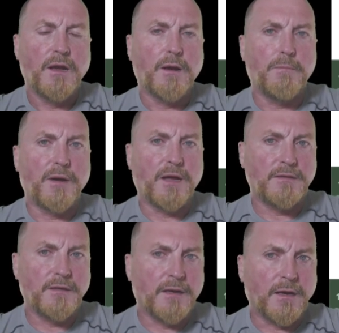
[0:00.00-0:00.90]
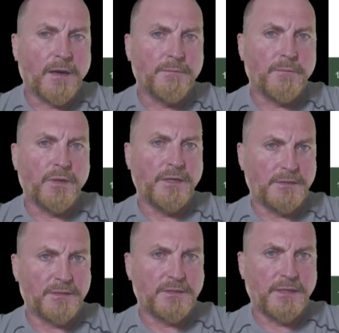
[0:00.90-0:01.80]
but we
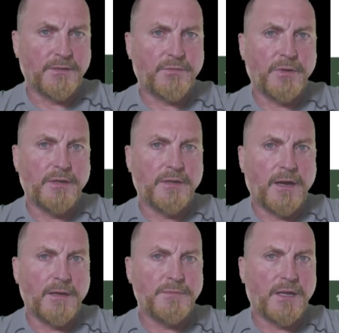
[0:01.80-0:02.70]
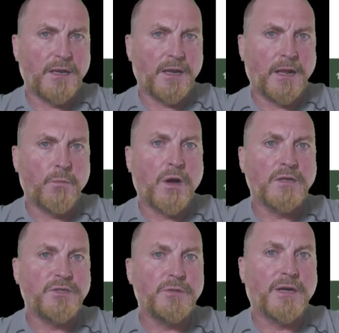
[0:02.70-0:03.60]
need to see it 3 times, and I
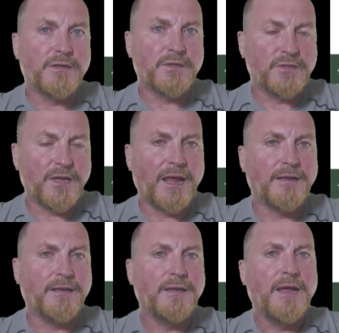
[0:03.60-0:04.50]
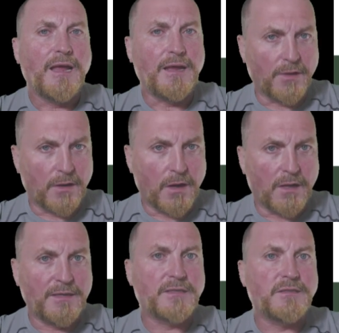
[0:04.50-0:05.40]
want you to understand it in the
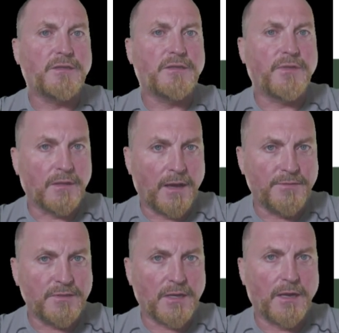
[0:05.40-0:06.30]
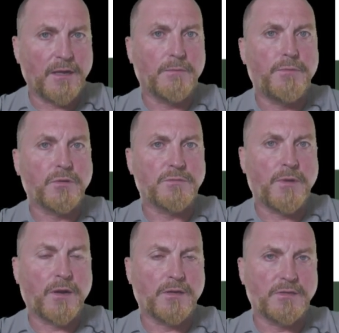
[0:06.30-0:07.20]
context of the life cycle
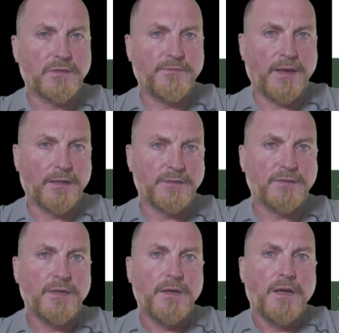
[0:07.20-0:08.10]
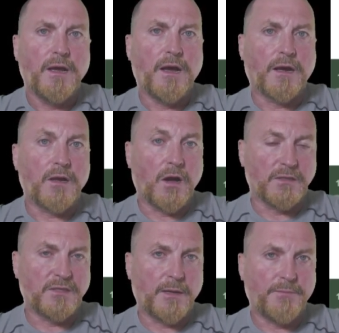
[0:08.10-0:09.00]
post-market surveillance
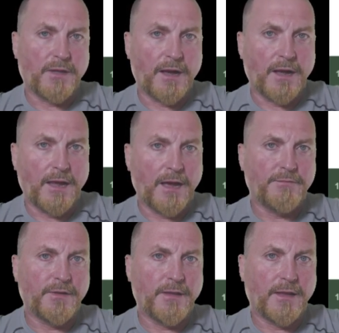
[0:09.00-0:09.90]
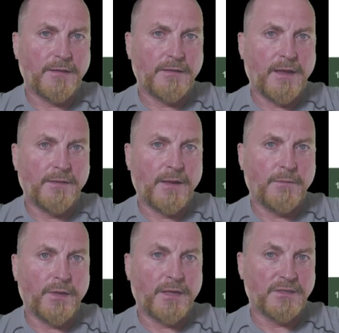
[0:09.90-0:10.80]
concept that I have, and
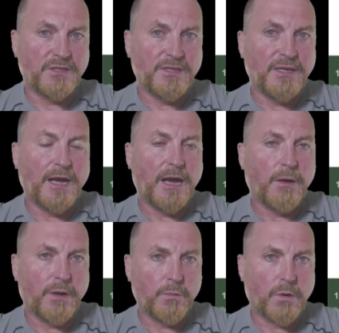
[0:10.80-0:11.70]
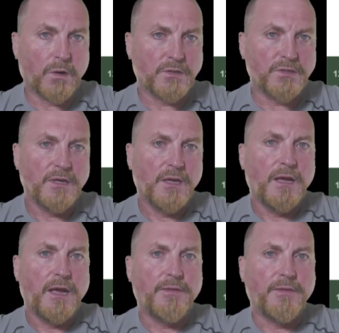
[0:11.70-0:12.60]
that we can see how it works
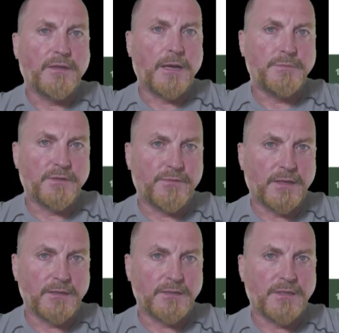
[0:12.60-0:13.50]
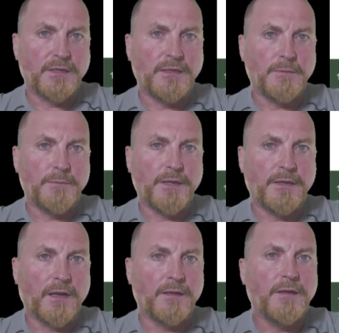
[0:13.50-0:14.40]
and the types of things that need to be
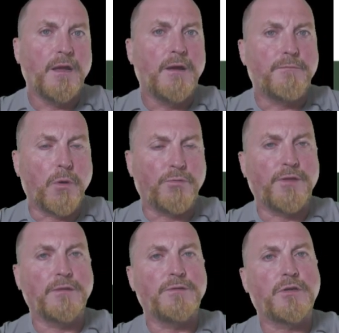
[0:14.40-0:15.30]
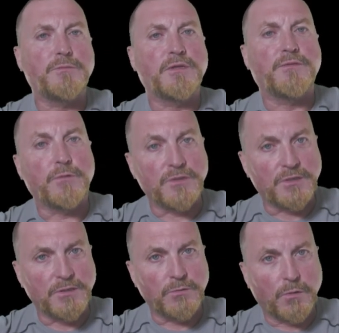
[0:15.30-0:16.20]
done, both in terms of
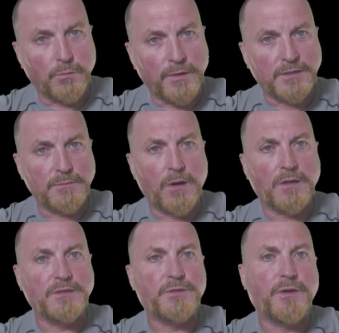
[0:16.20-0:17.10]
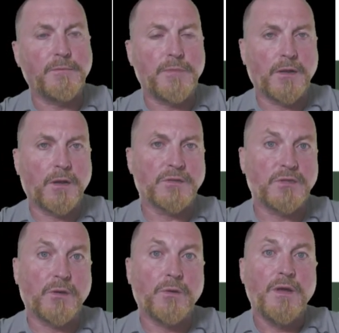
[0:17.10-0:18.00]
residual risk monitoring, but
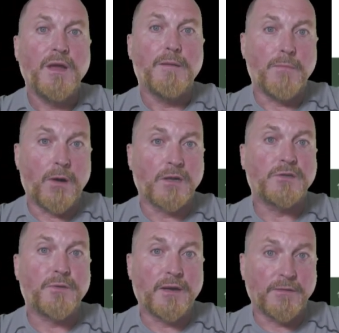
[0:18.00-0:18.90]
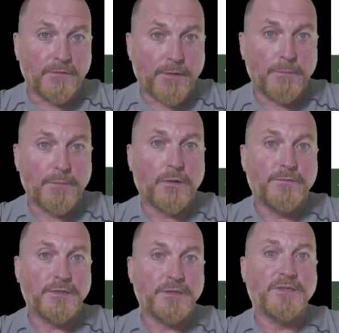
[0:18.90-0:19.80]
also monitoring of the
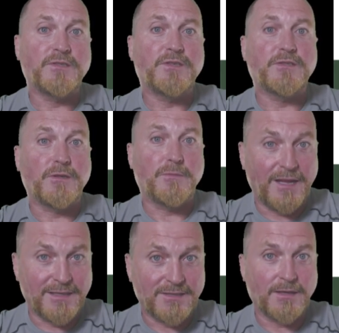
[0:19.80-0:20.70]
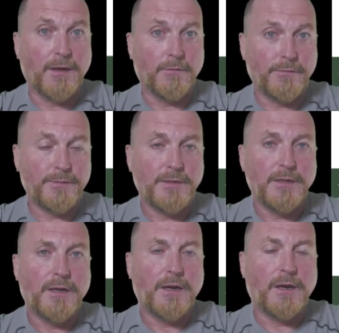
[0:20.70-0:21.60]
pharmacovigilance system itself.
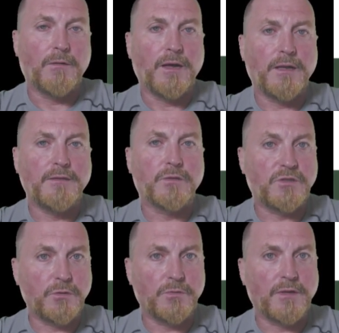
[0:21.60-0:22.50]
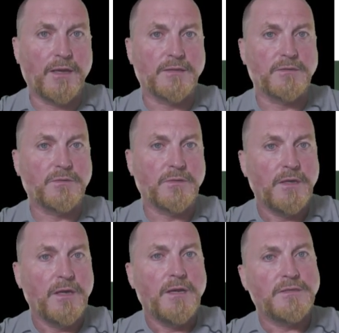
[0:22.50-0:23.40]
All right, those 2 things.
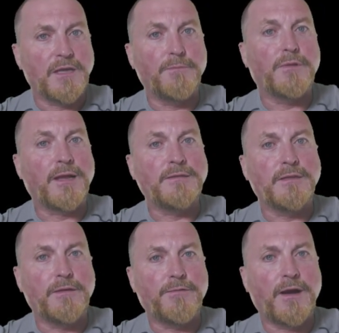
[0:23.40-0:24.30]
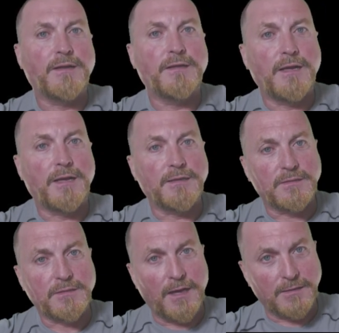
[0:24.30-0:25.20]
Some like to divide it
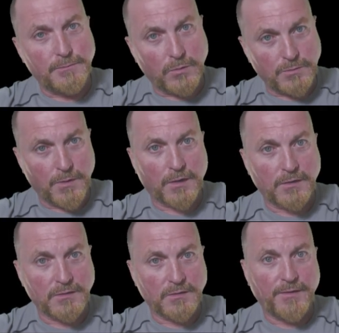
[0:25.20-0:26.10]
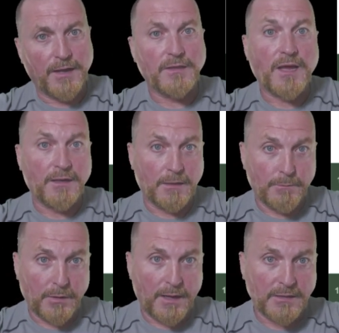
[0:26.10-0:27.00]
as post-market surveillance and
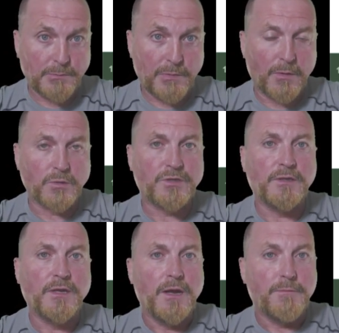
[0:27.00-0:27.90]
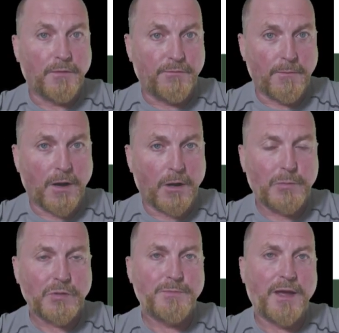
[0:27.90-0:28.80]
compliance promotion. But from our
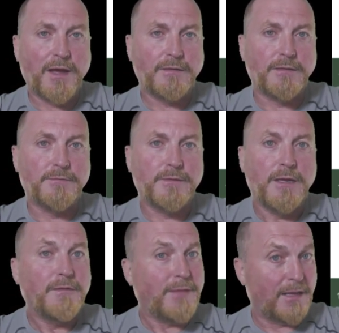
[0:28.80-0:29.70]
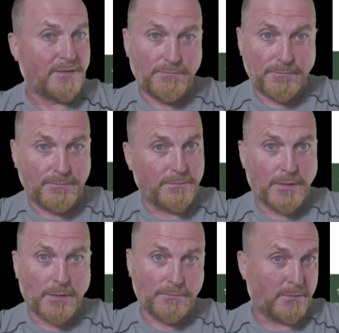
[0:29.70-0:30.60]
perspective,
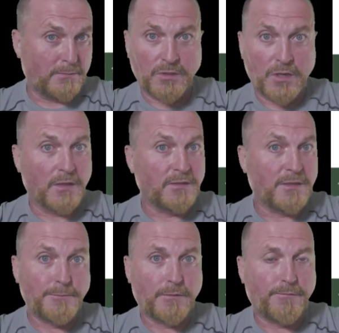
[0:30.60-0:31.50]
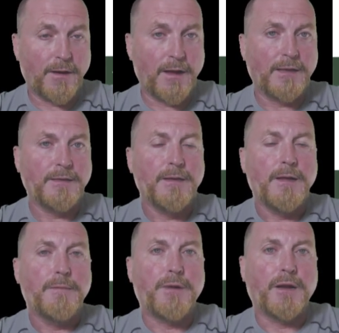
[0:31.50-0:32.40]
those concepts are fine.
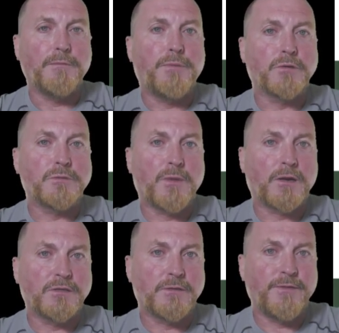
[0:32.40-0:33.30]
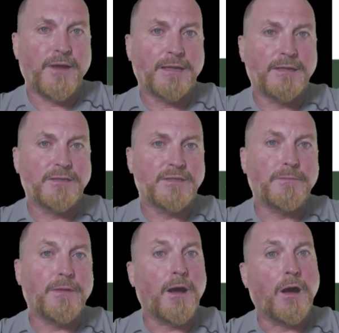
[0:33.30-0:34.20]
But post-market
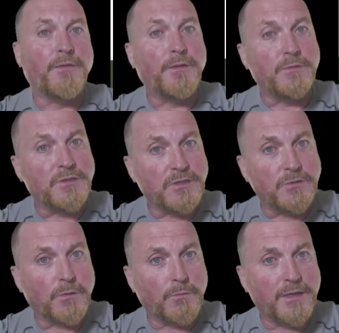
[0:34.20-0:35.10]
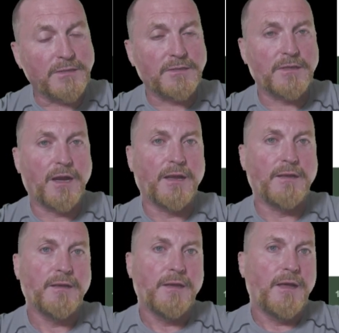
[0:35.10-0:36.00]
surveillance on the residual risk
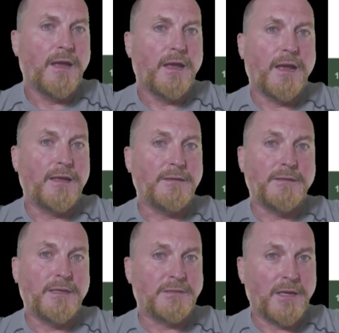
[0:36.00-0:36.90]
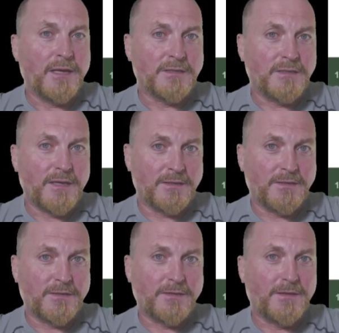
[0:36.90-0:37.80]
side
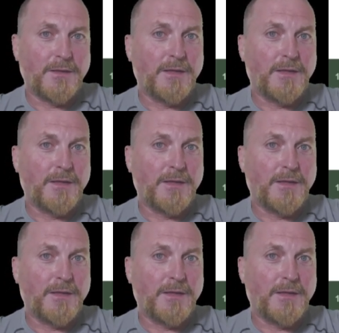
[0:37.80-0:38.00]
is